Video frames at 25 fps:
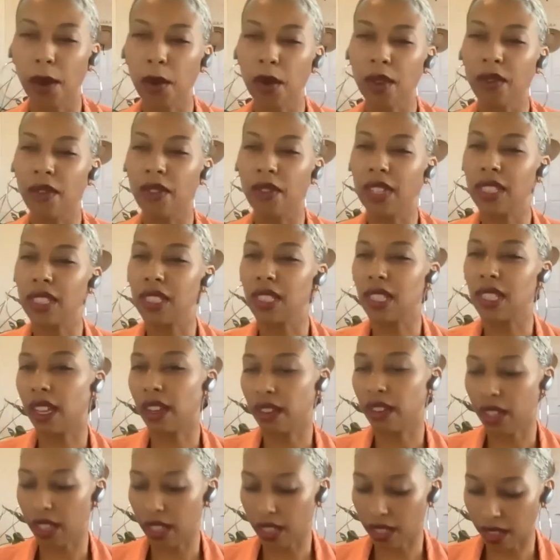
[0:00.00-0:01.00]
I want
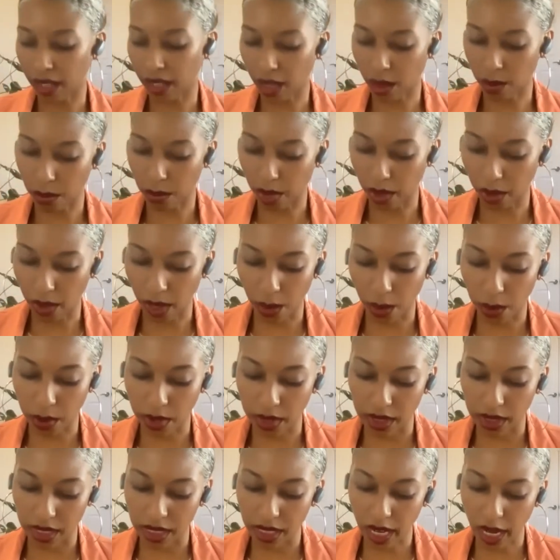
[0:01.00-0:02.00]
vegetarian gumbo. I
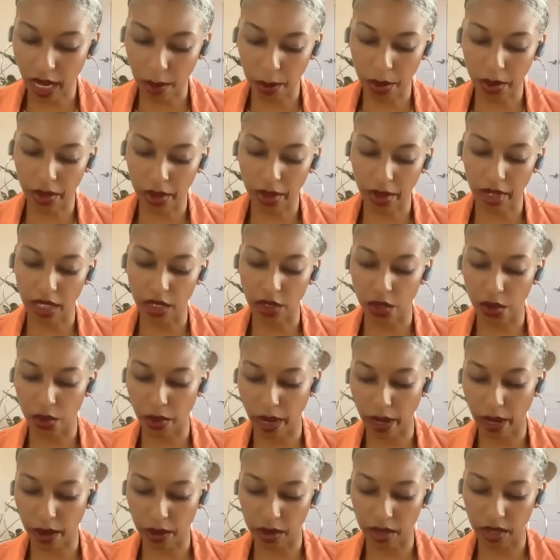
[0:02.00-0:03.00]
want snapper and
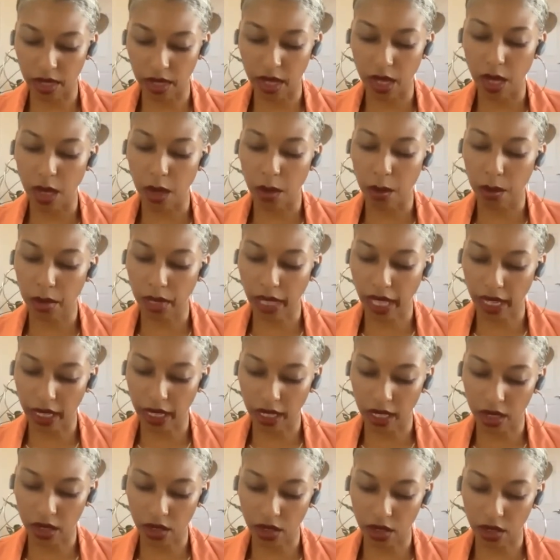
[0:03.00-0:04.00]
trout
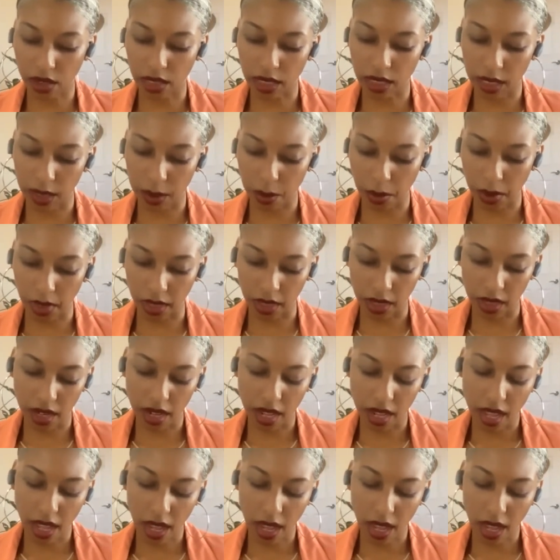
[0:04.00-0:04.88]
blackened on the spit.